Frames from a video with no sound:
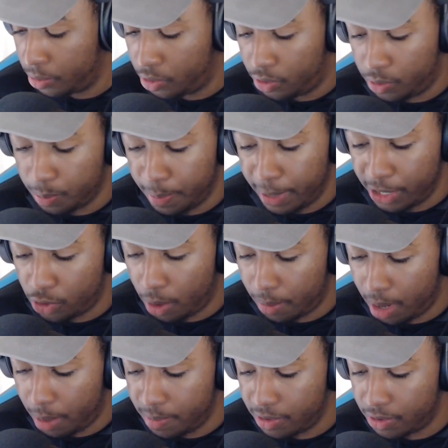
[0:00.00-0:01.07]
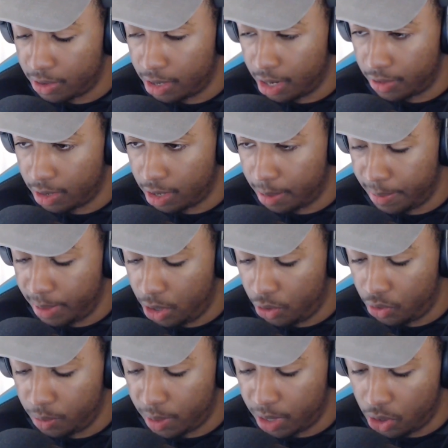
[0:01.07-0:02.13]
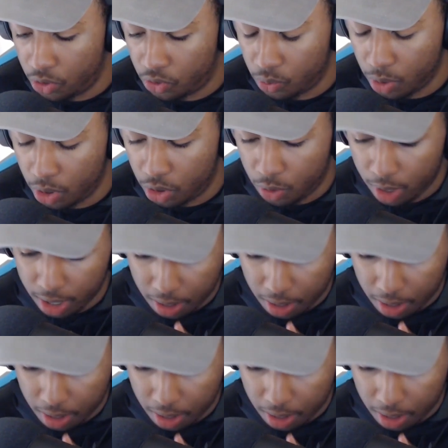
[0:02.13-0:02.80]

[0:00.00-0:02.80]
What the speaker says: Make sure I'm not missing nothing. Let me go through my notes real quick.